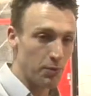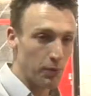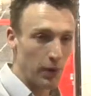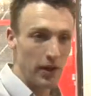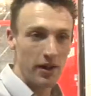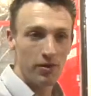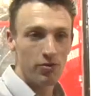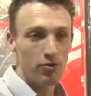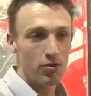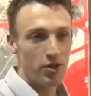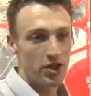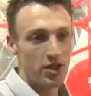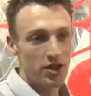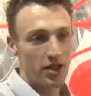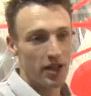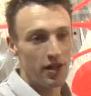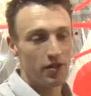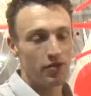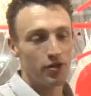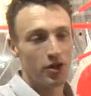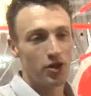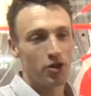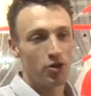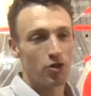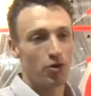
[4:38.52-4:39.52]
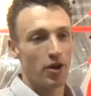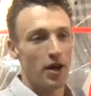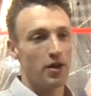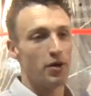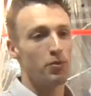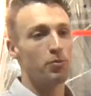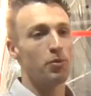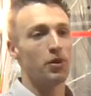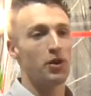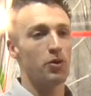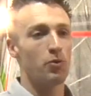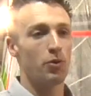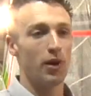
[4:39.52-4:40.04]
been received
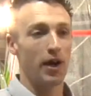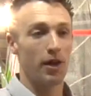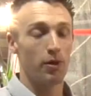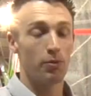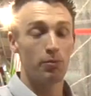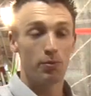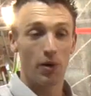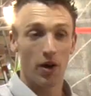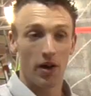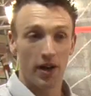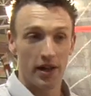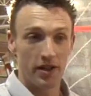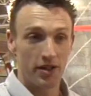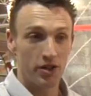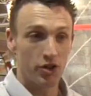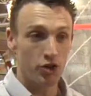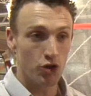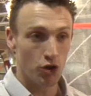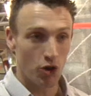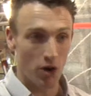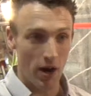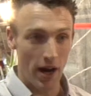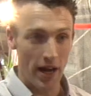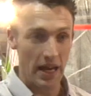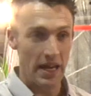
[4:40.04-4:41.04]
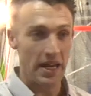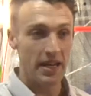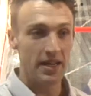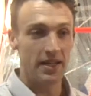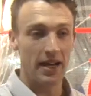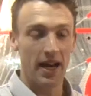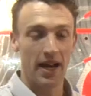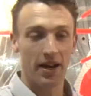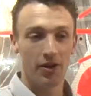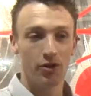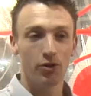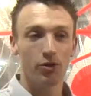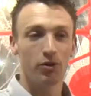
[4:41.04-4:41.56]
incredibly well by the trade
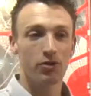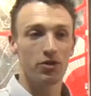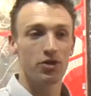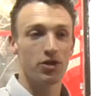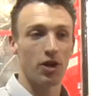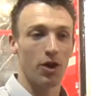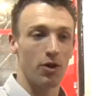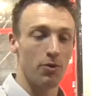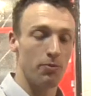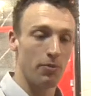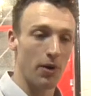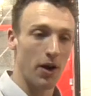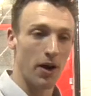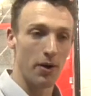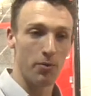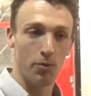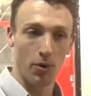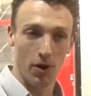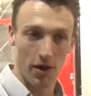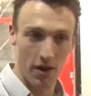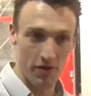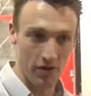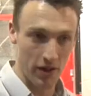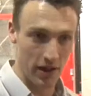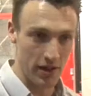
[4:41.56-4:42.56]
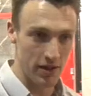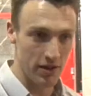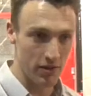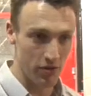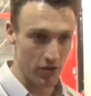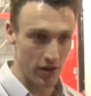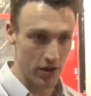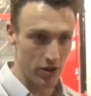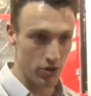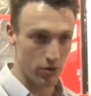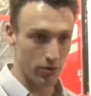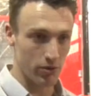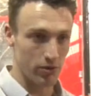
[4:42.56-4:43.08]
and also by private
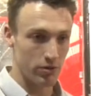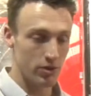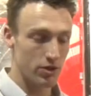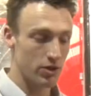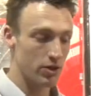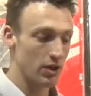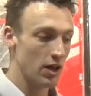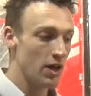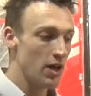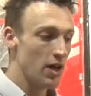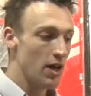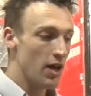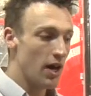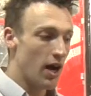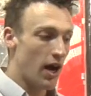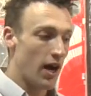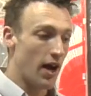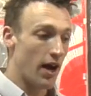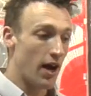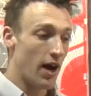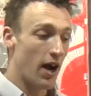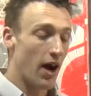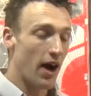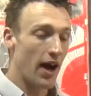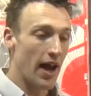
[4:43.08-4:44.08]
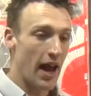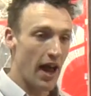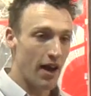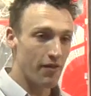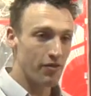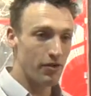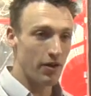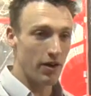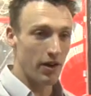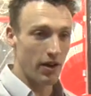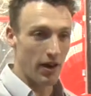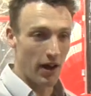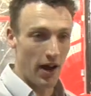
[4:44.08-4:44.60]
individuals. I
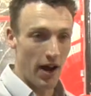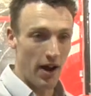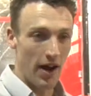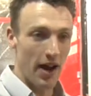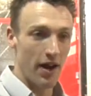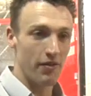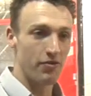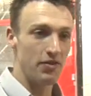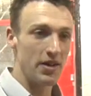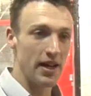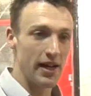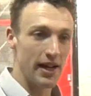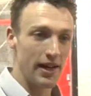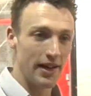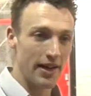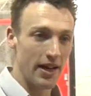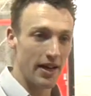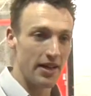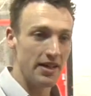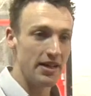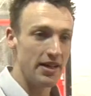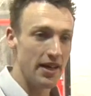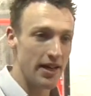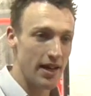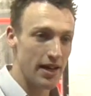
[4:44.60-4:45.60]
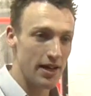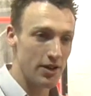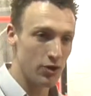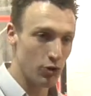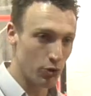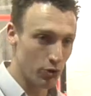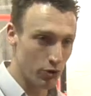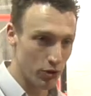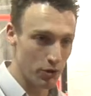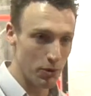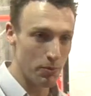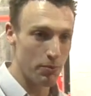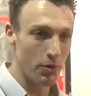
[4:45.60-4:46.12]
have nearly a year's
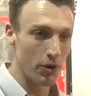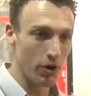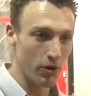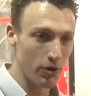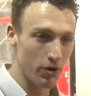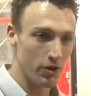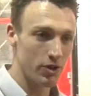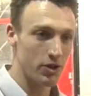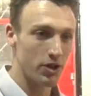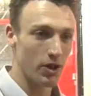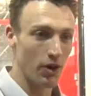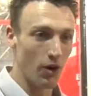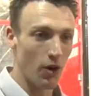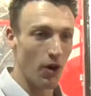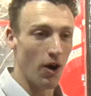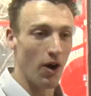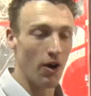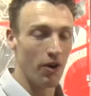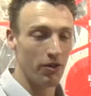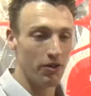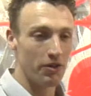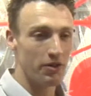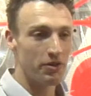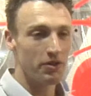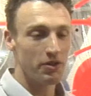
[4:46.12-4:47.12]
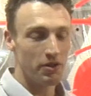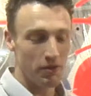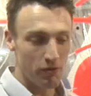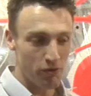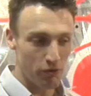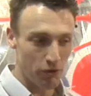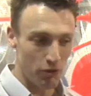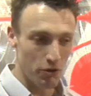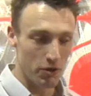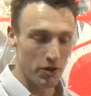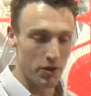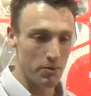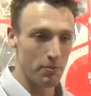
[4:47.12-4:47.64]
order booked
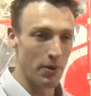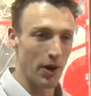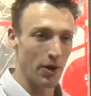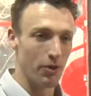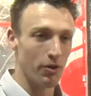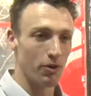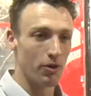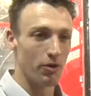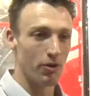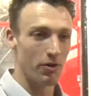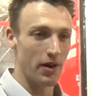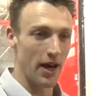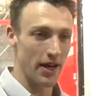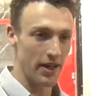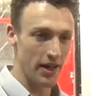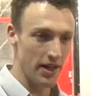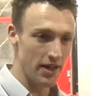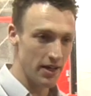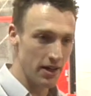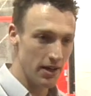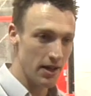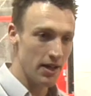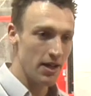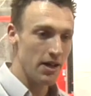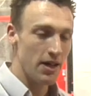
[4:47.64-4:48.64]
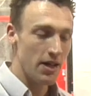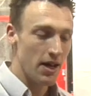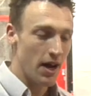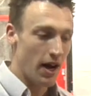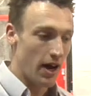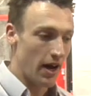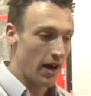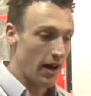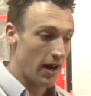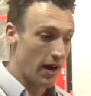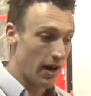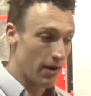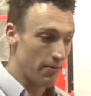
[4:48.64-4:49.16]
for the boat already,
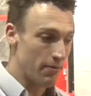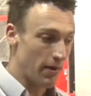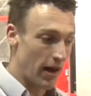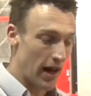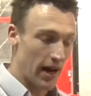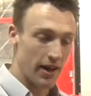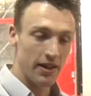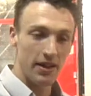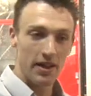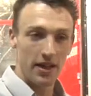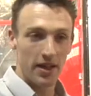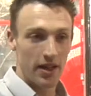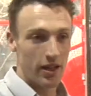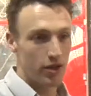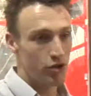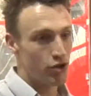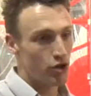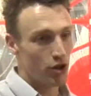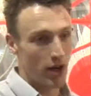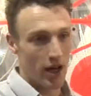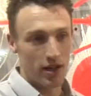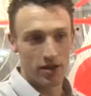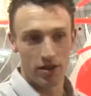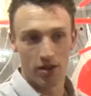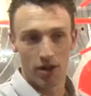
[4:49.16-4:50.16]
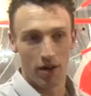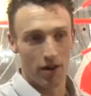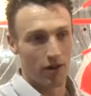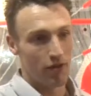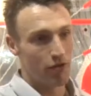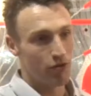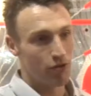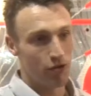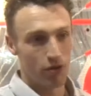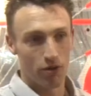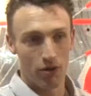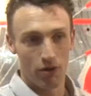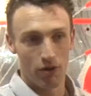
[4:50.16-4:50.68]
and the interest
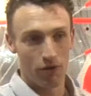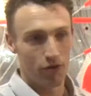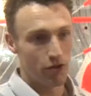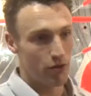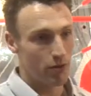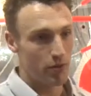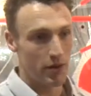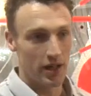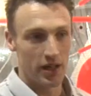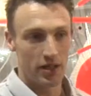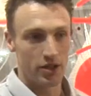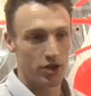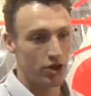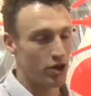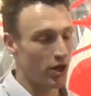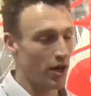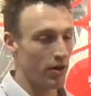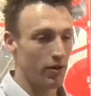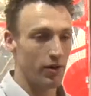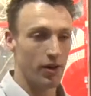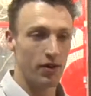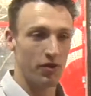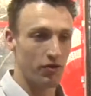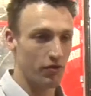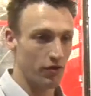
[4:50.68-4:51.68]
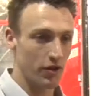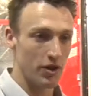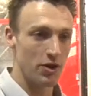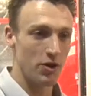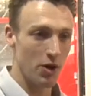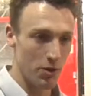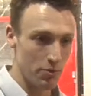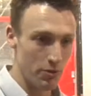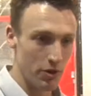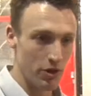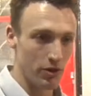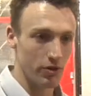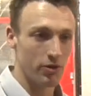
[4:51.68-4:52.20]
going forward from this show is
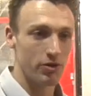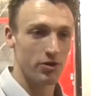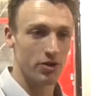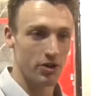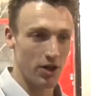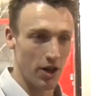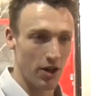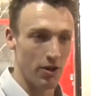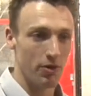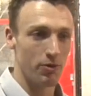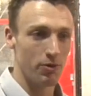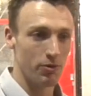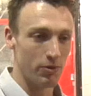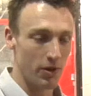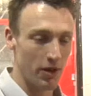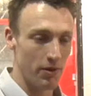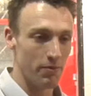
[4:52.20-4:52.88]
phenomenal. So